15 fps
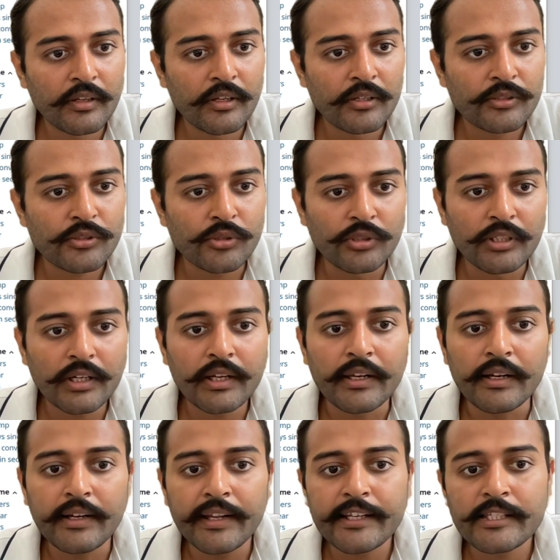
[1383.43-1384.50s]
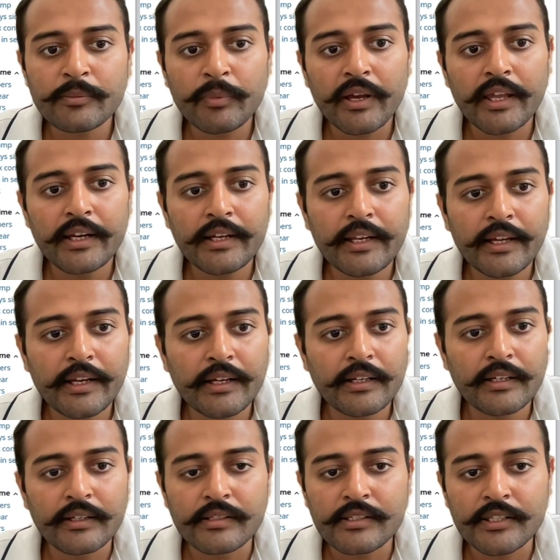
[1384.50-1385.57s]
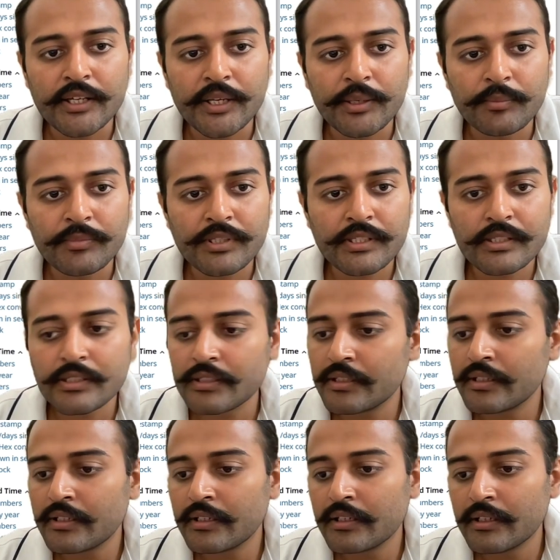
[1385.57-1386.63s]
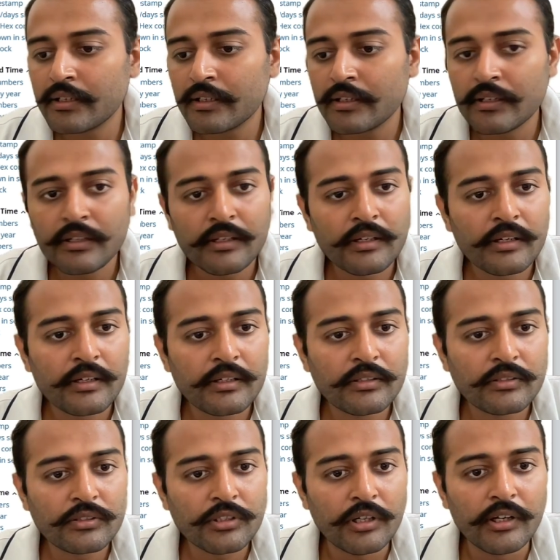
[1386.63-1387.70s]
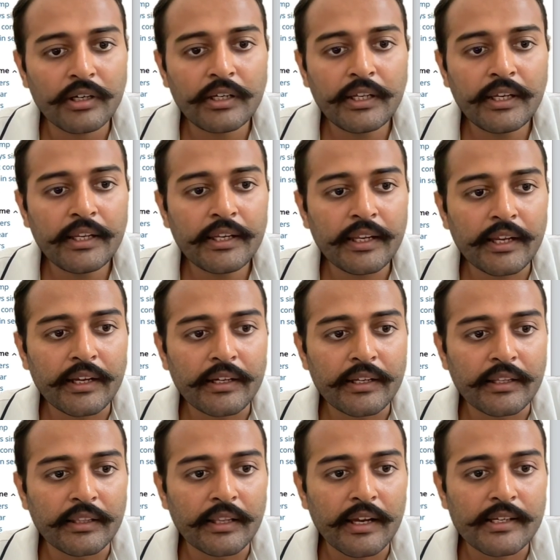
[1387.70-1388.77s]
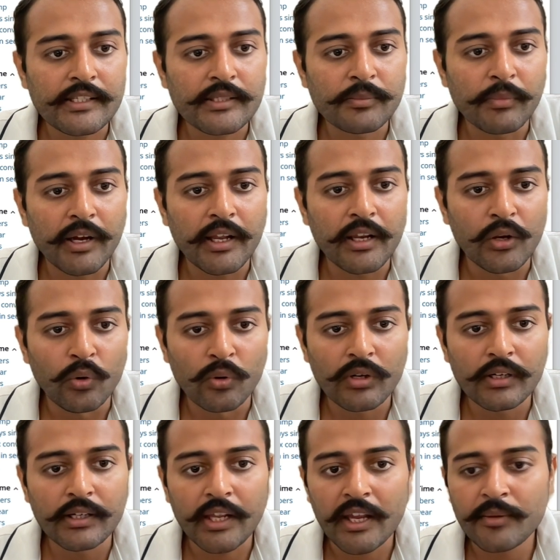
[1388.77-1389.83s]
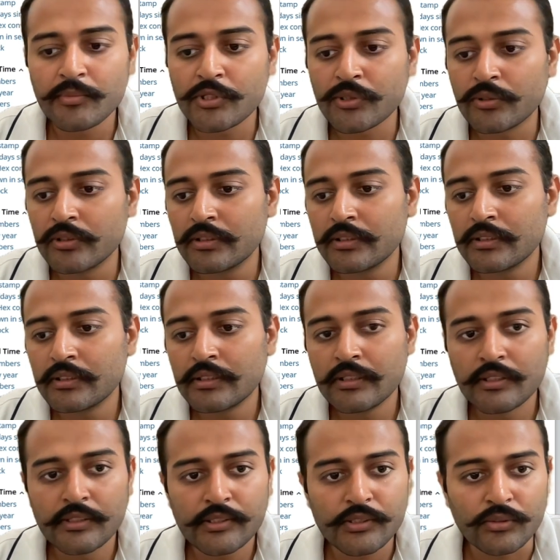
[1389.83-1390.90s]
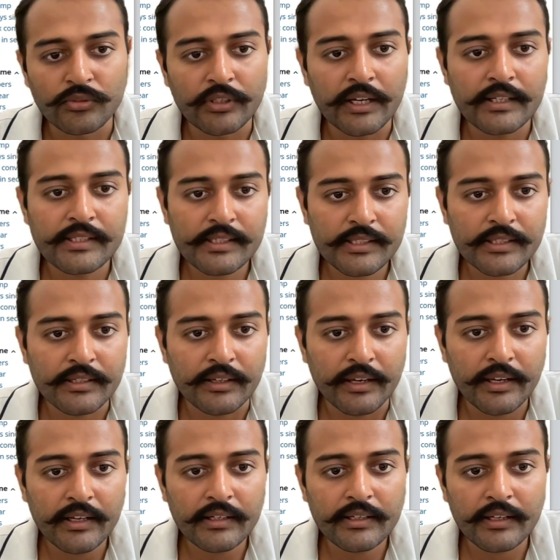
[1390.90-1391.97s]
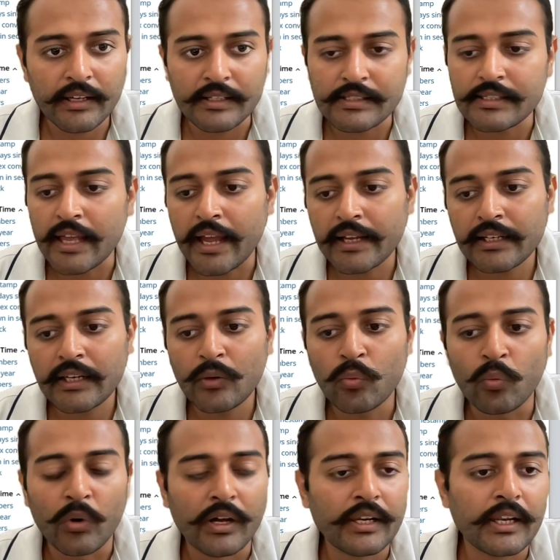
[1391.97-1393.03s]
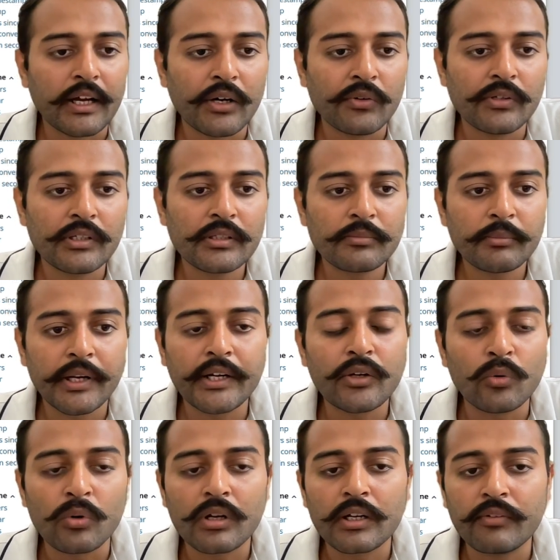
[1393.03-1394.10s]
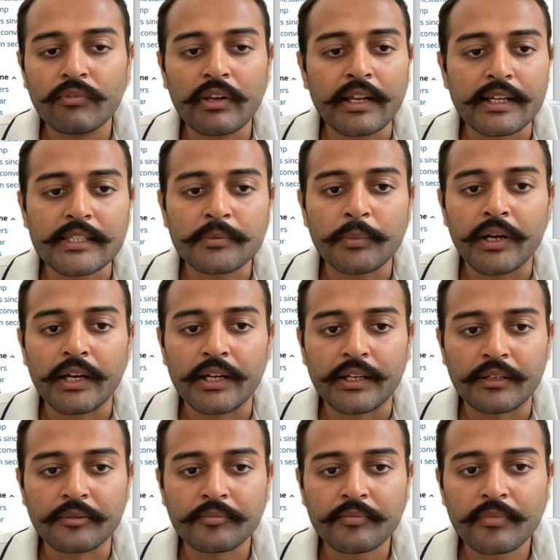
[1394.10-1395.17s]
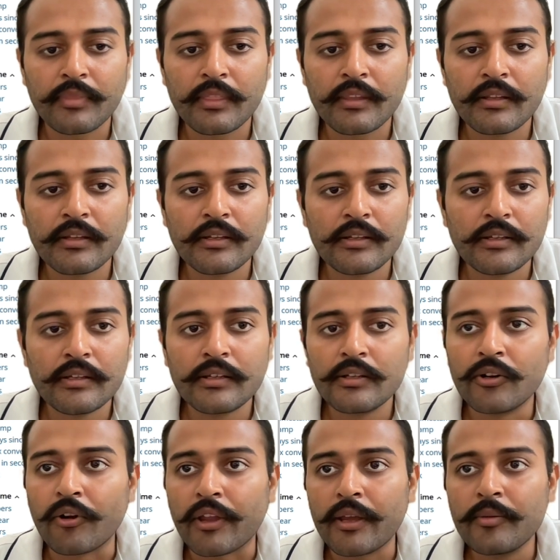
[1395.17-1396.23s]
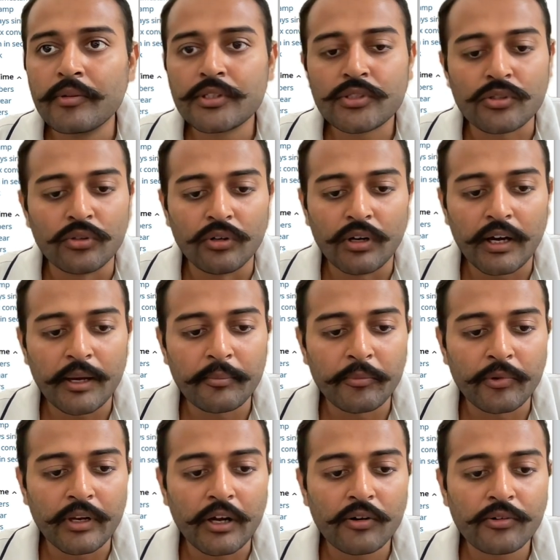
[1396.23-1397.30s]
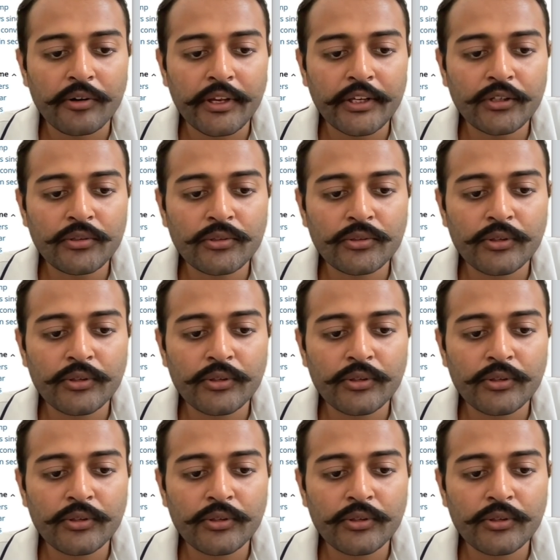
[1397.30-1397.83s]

So the current expiry date, it seems 1318. That's my local time zone. So that's correct. Exactly 1 hour, my token will expire. Okay. So I'm now going to